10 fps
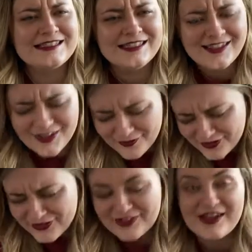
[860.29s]
oh my
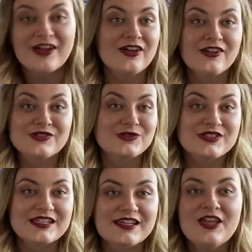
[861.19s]
god, I can't talk today.